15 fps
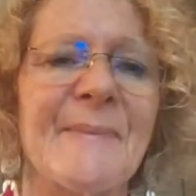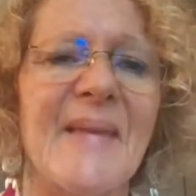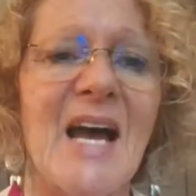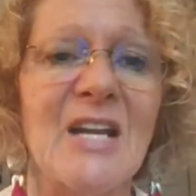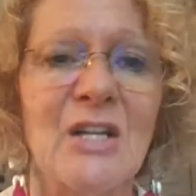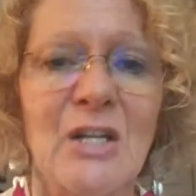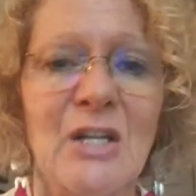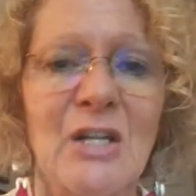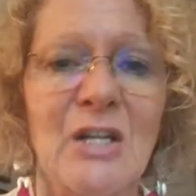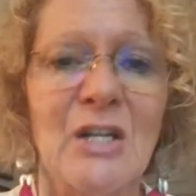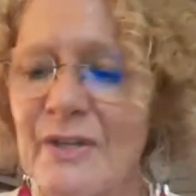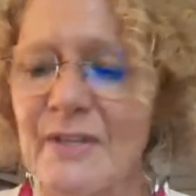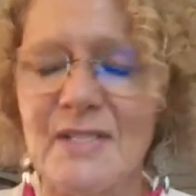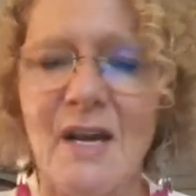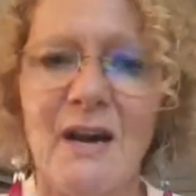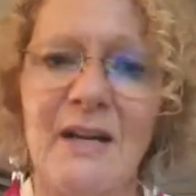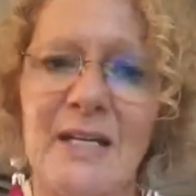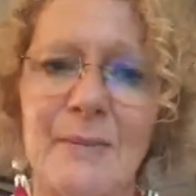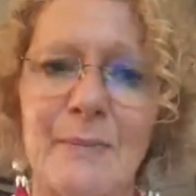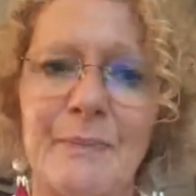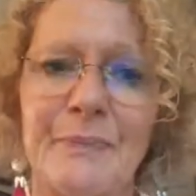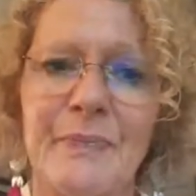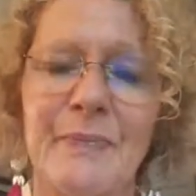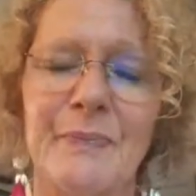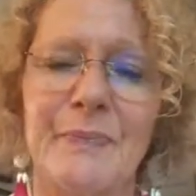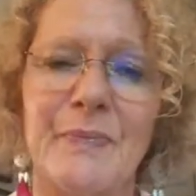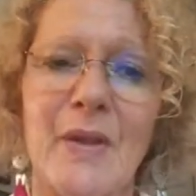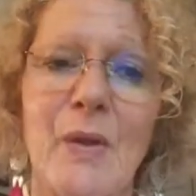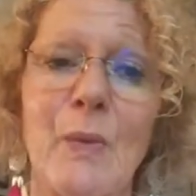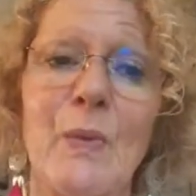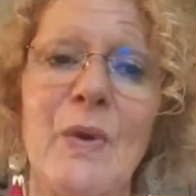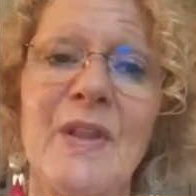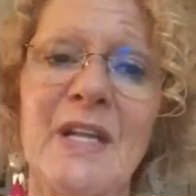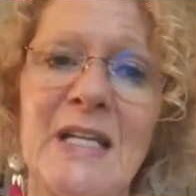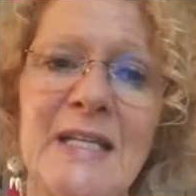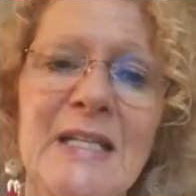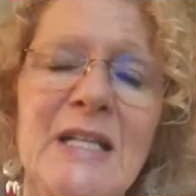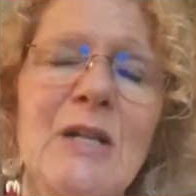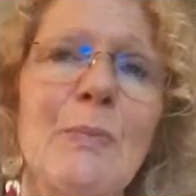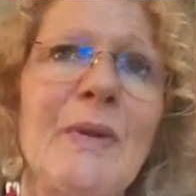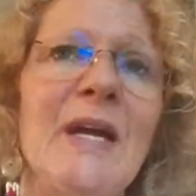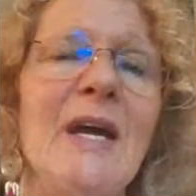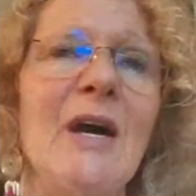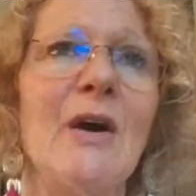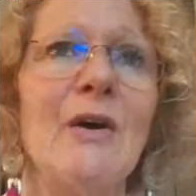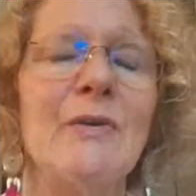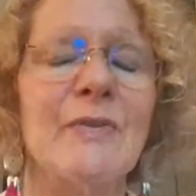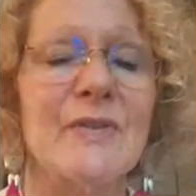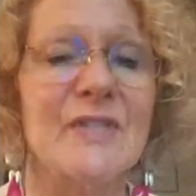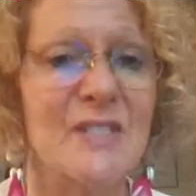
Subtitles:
And a lot of the time, with a little bit of